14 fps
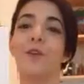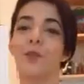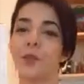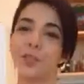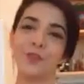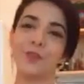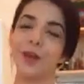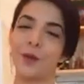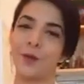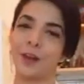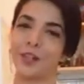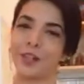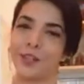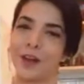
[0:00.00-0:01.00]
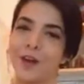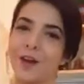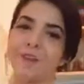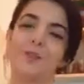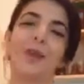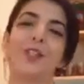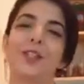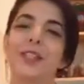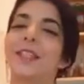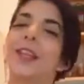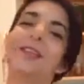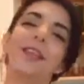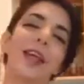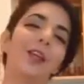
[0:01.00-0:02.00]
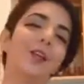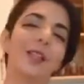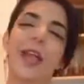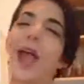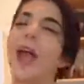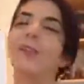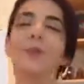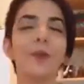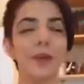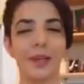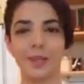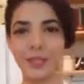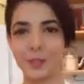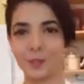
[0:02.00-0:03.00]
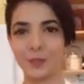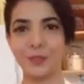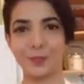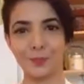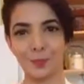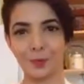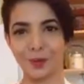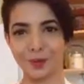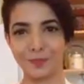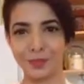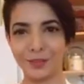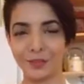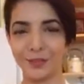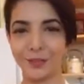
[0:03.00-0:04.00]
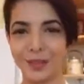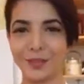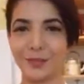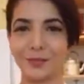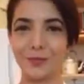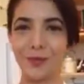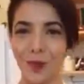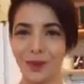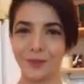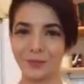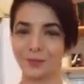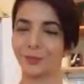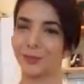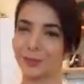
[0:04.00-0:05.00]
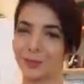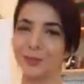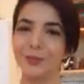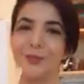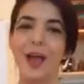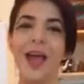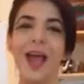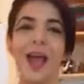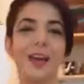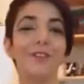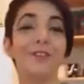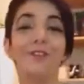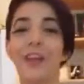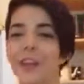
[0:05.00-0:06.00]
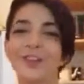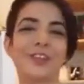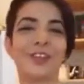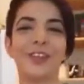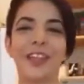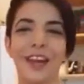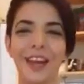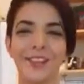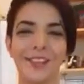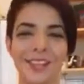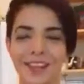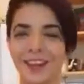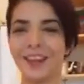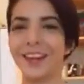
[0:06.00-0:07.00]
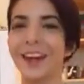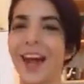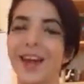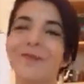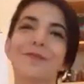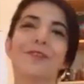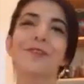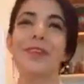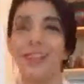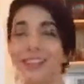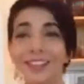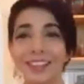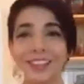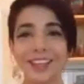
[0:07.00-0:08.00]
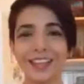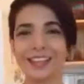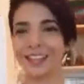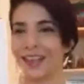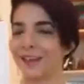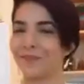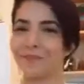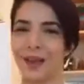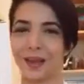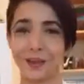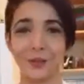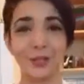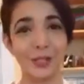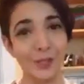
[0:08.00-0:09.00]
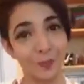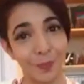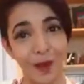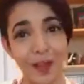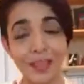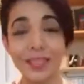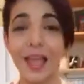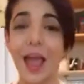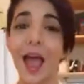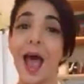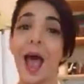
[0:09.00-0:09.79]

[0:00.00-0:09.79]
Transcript: First of all, I want to start off by just saying thank you to everybody that's been supporting me through this wonderful new adventure that I've started. I'm really, really excited by the response.